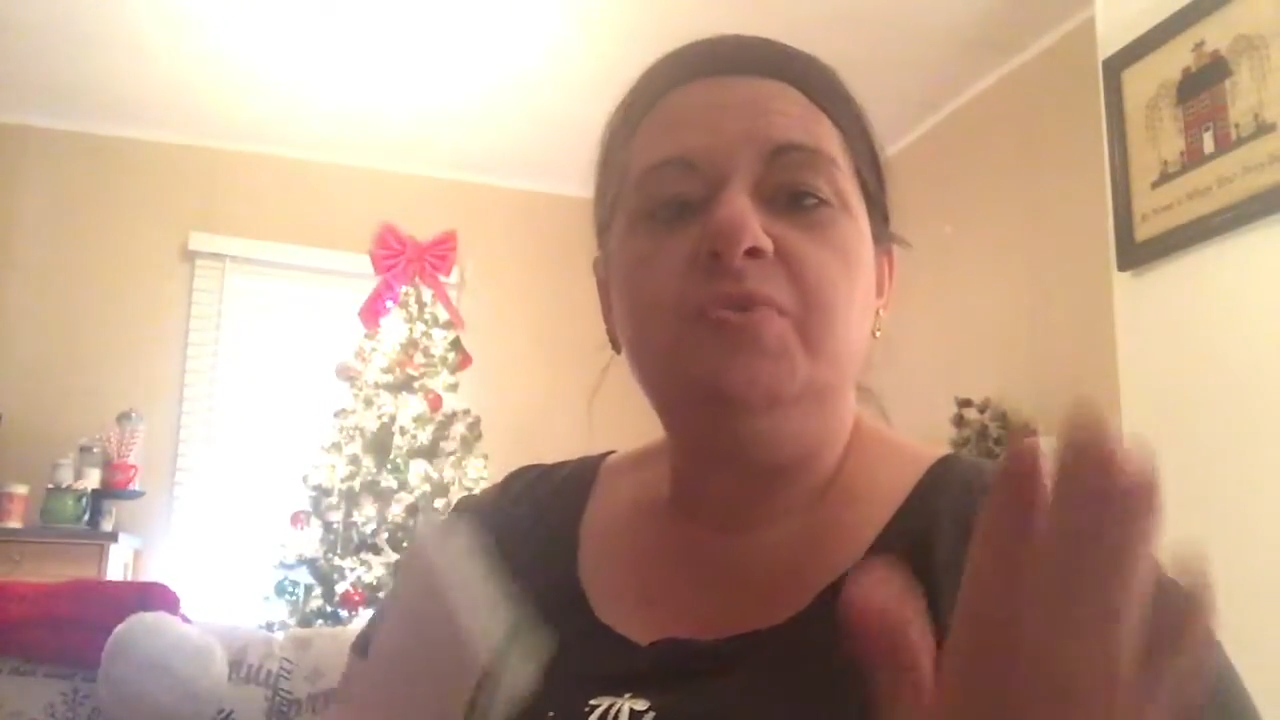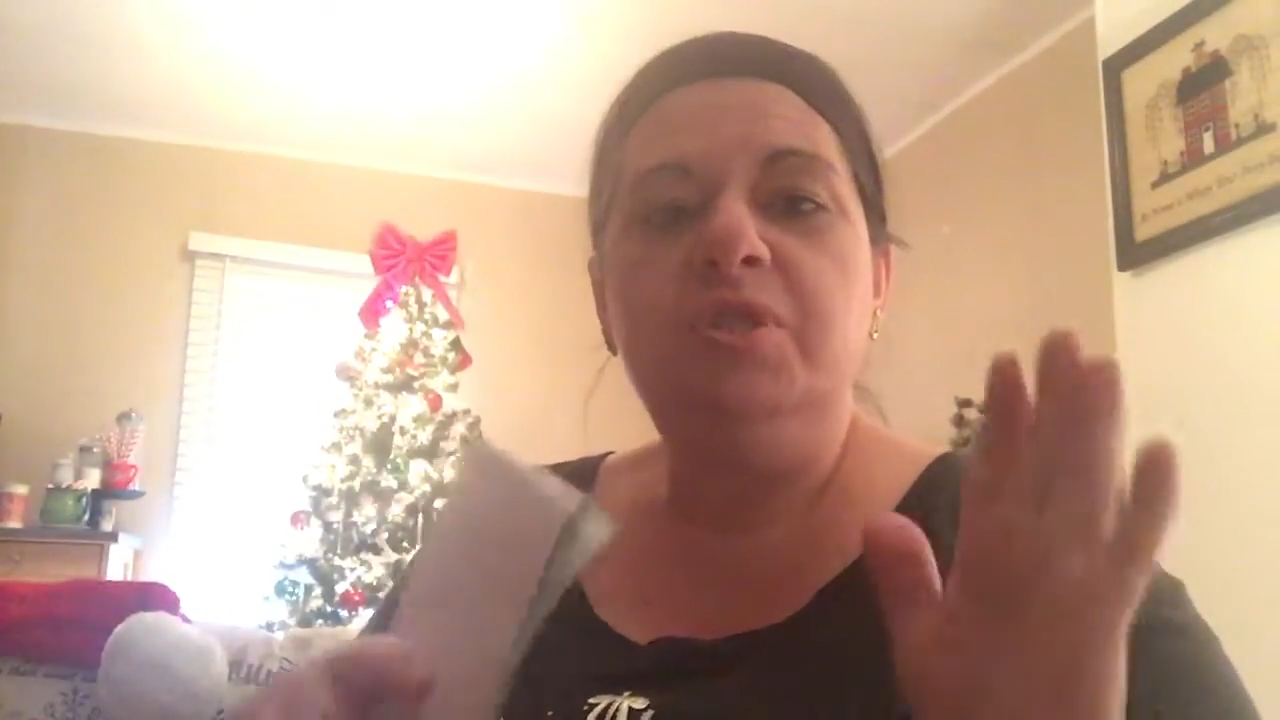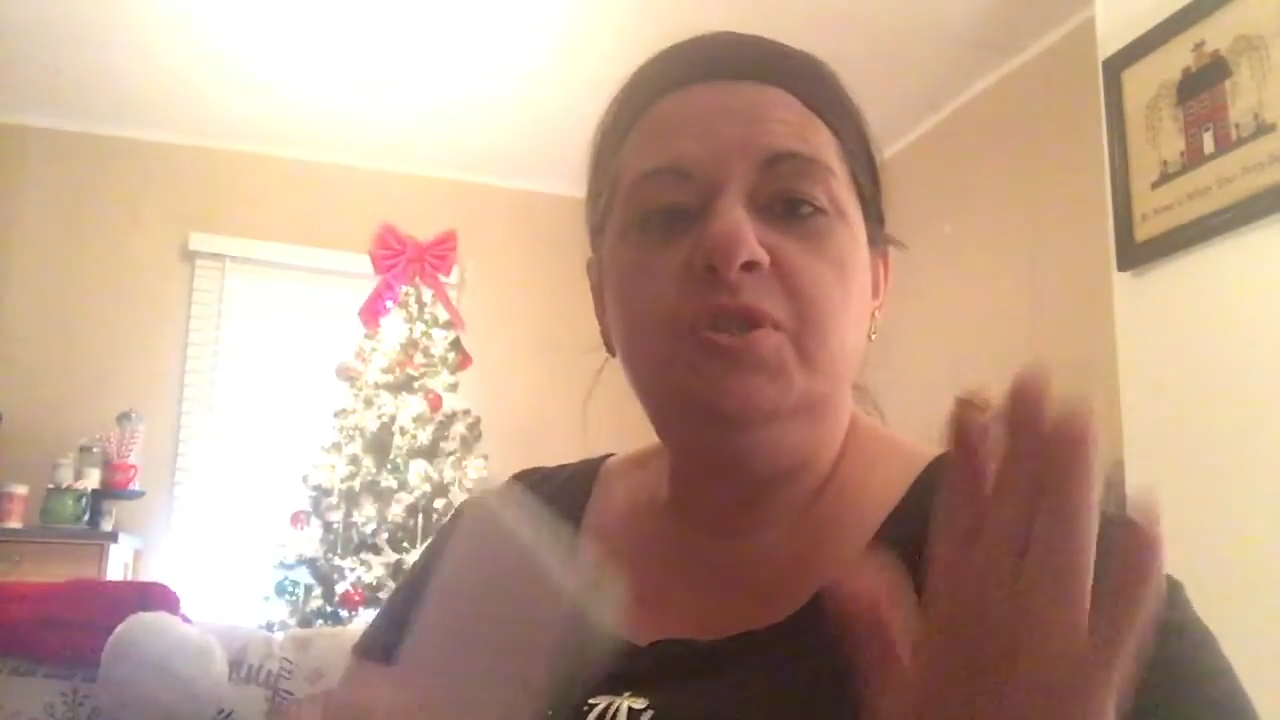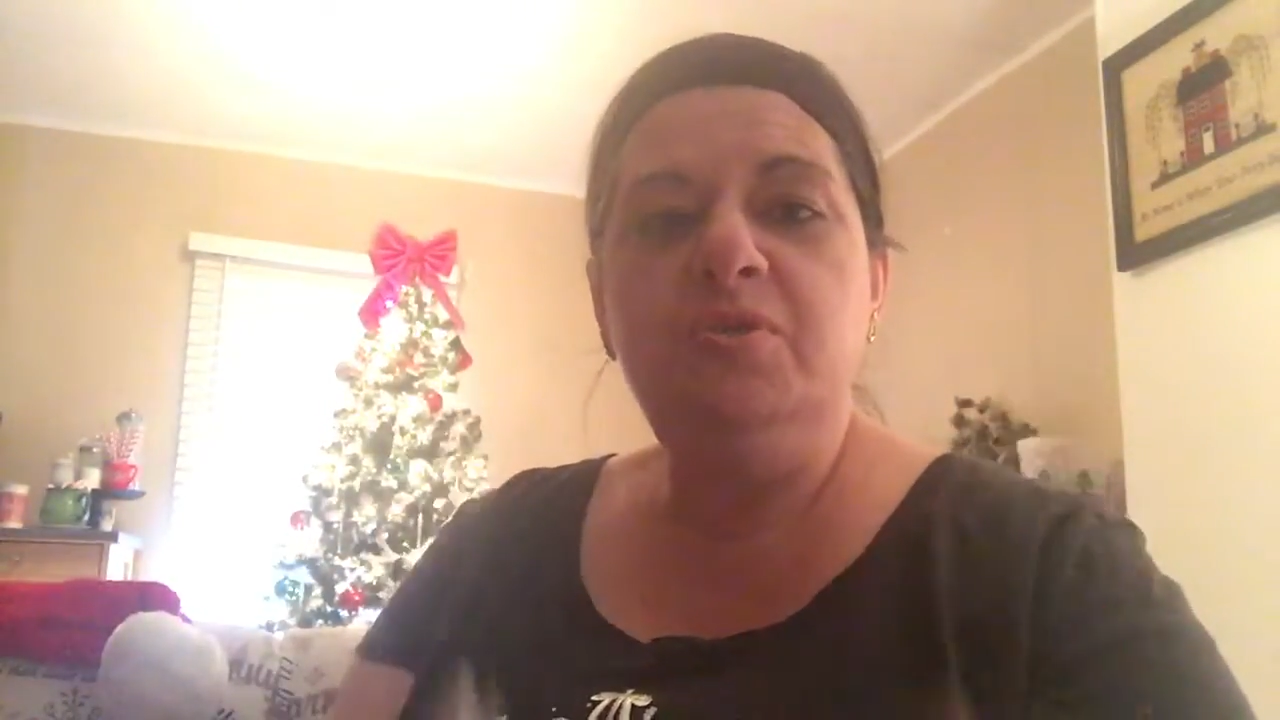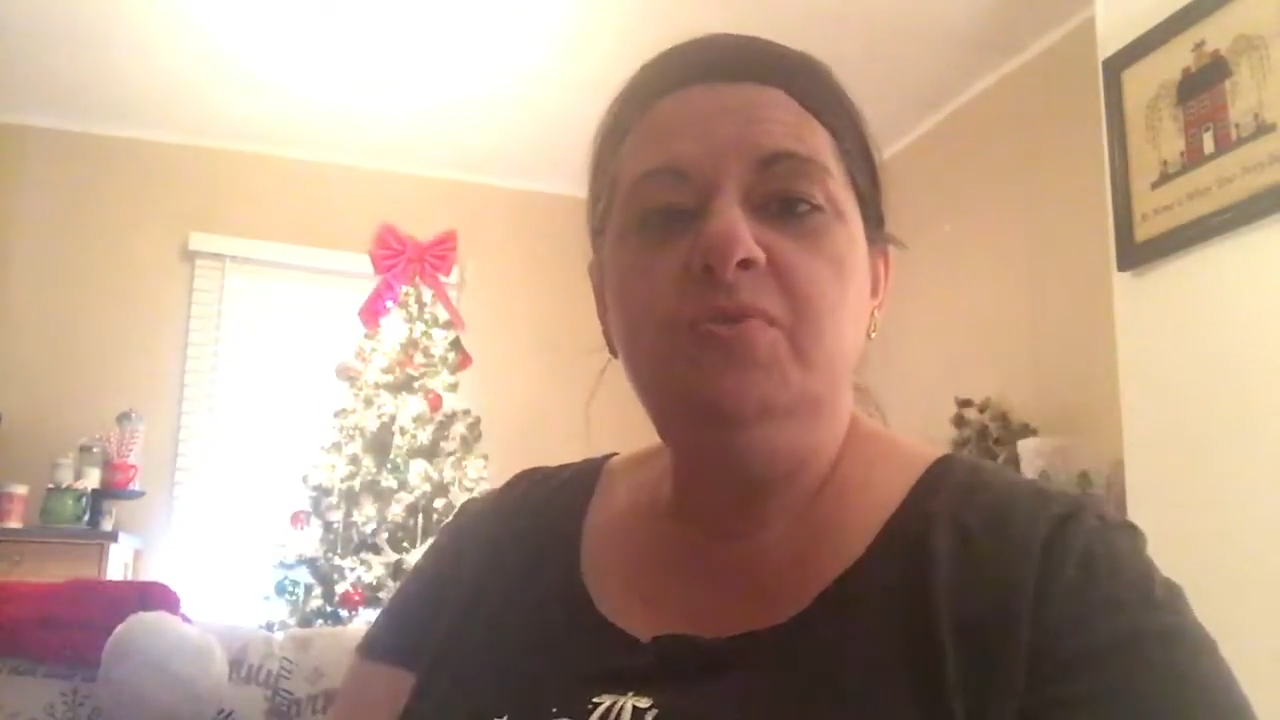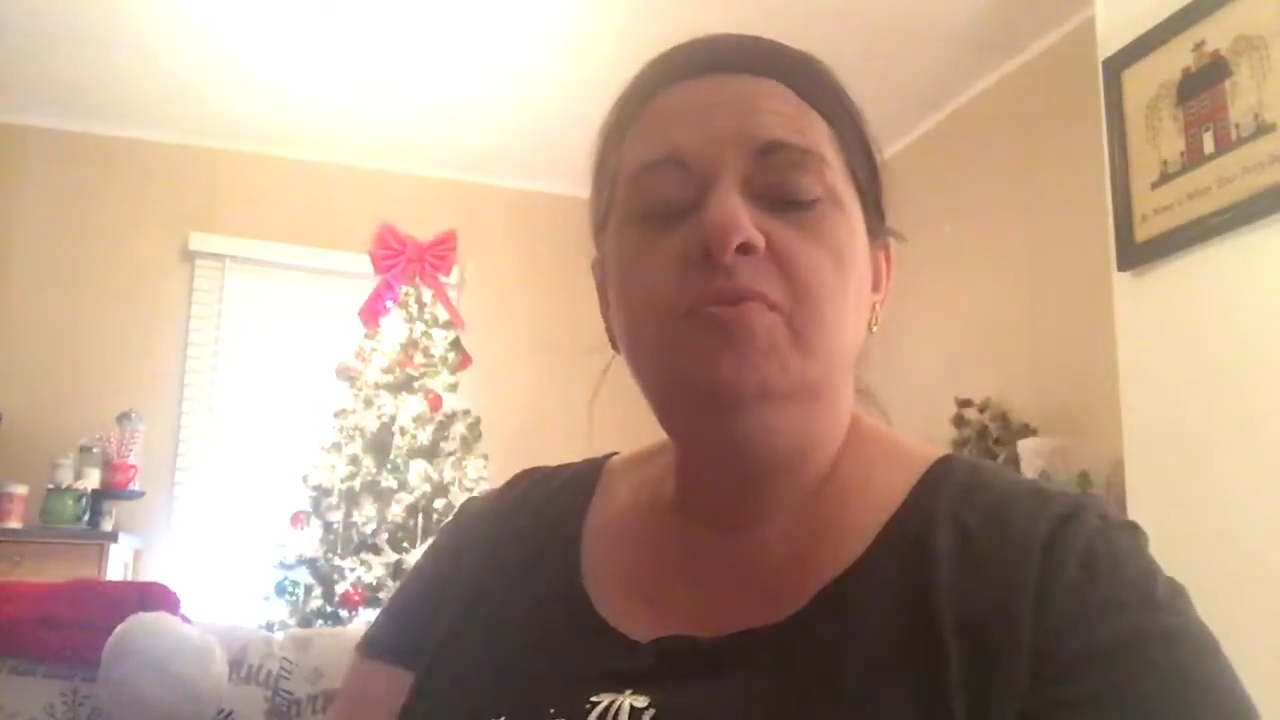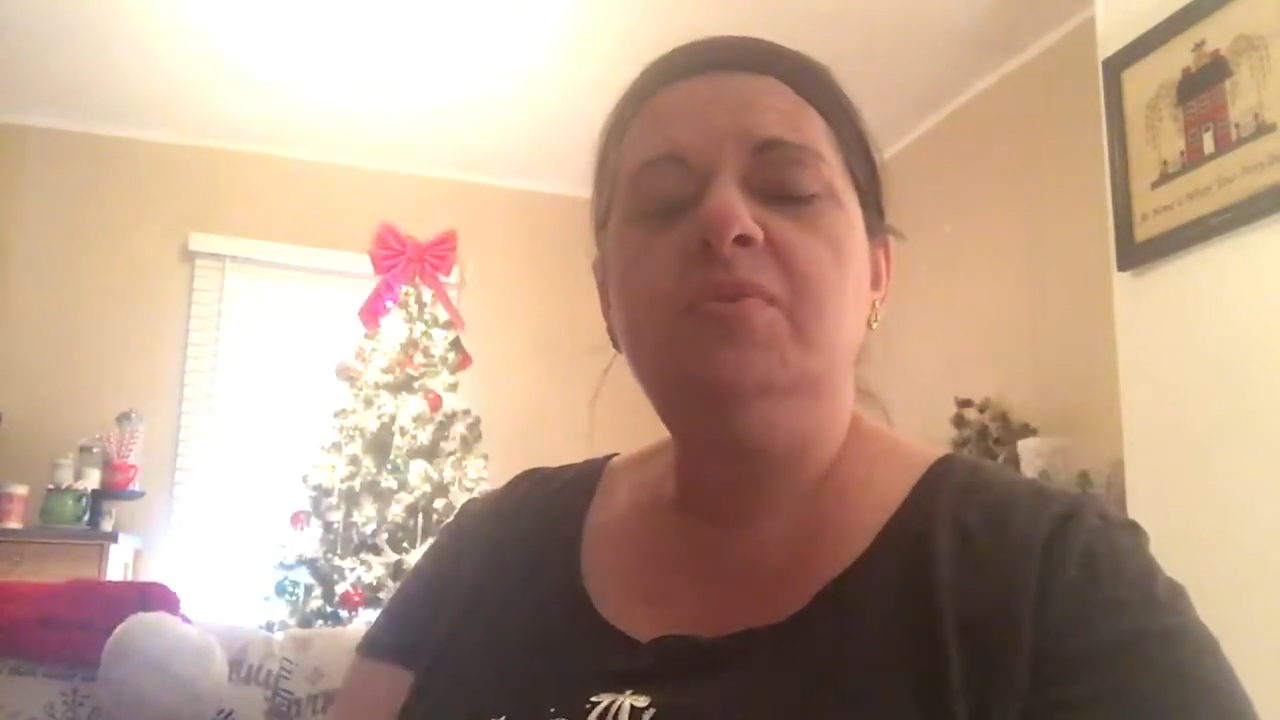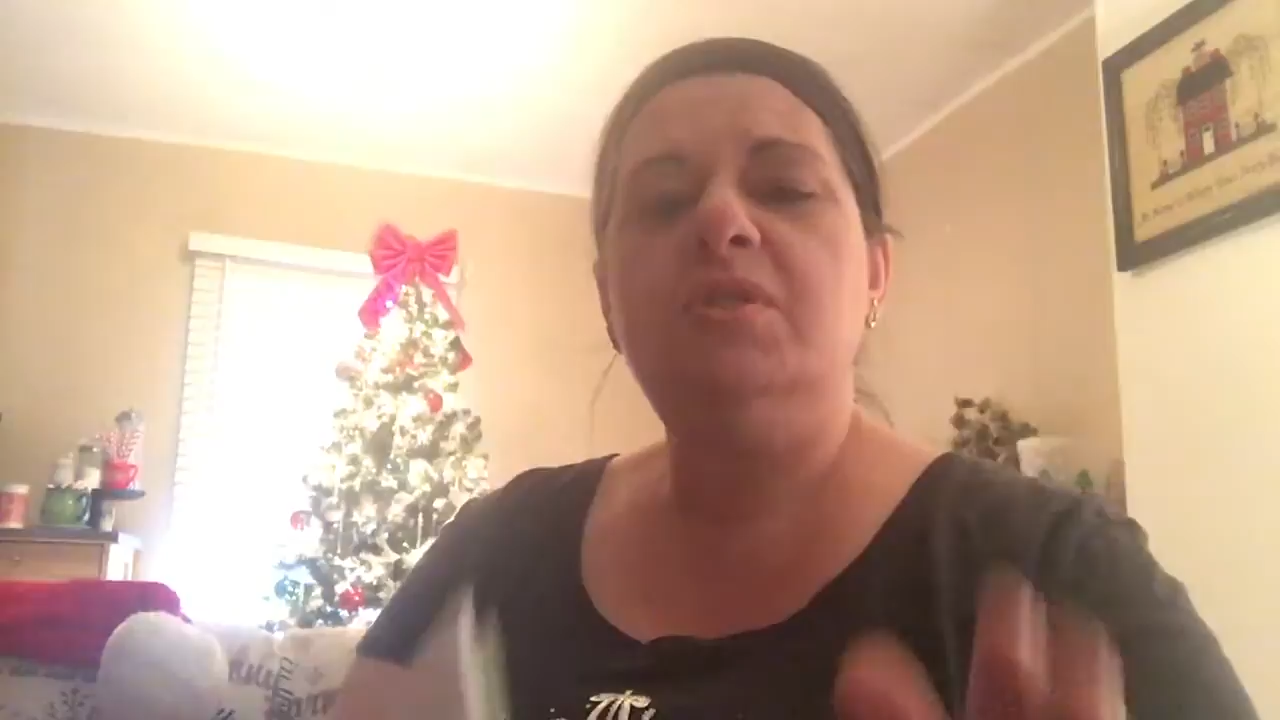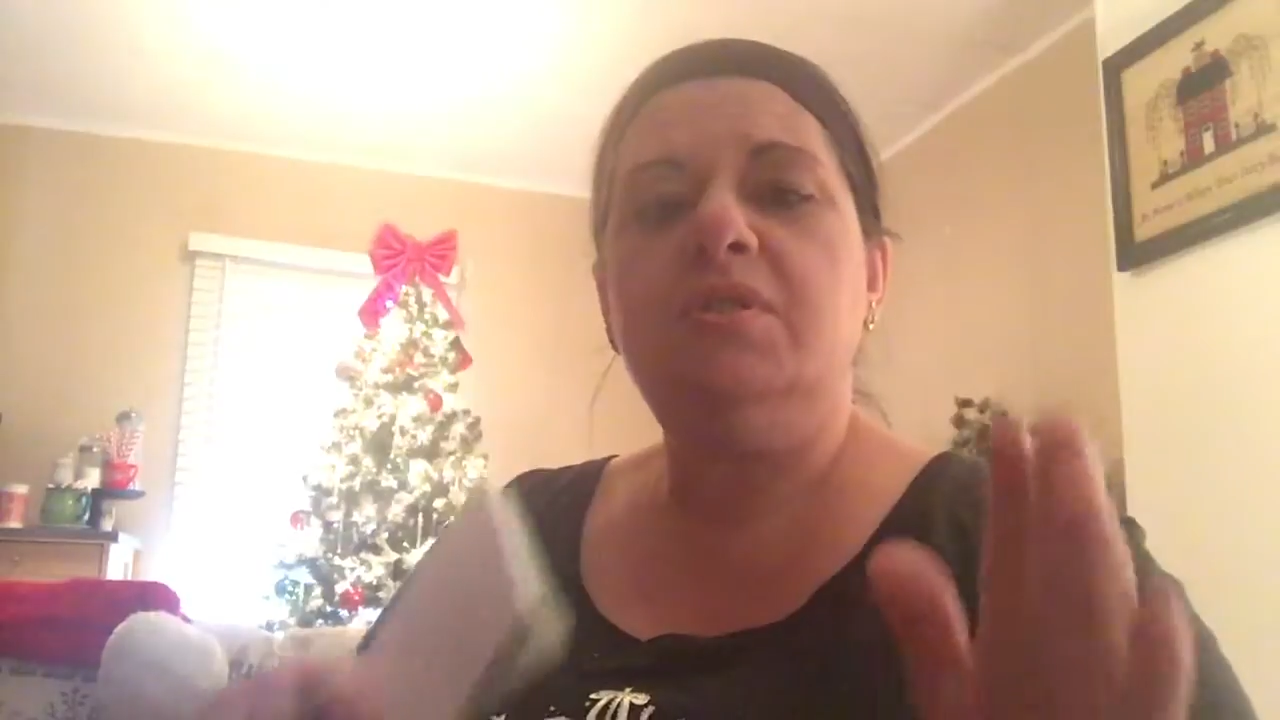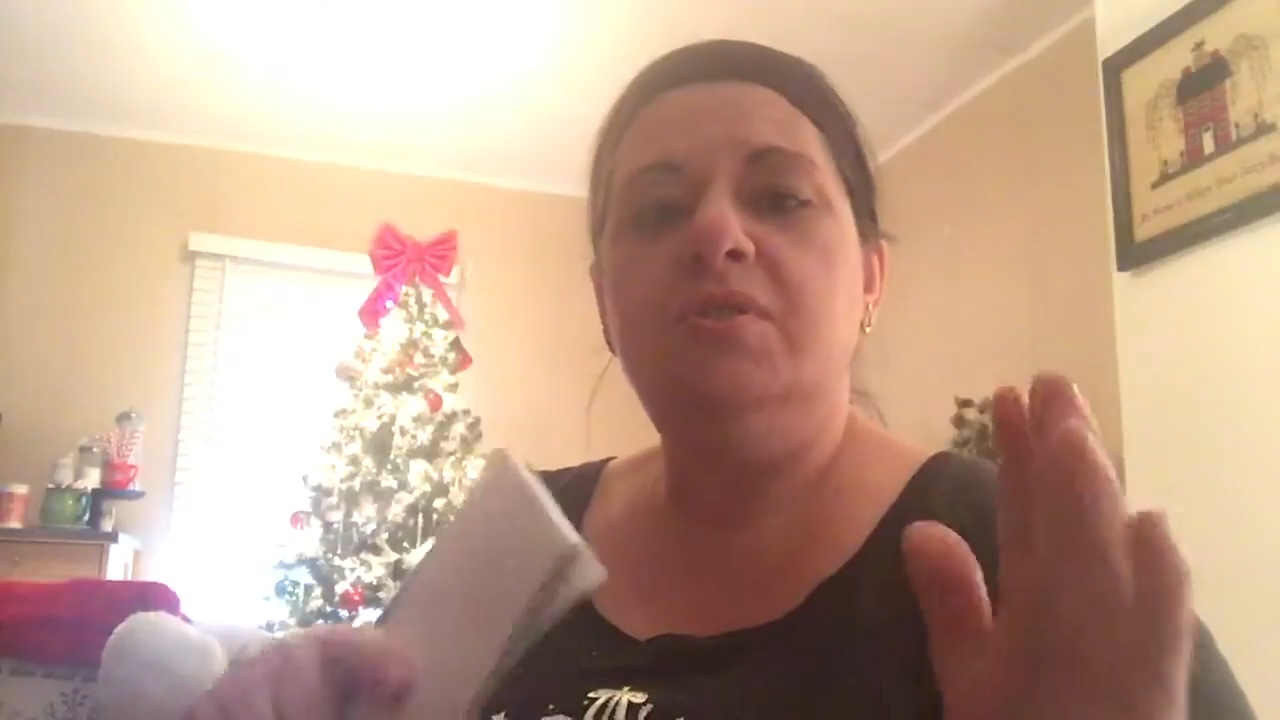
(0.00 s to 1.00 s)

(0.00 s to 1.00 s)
use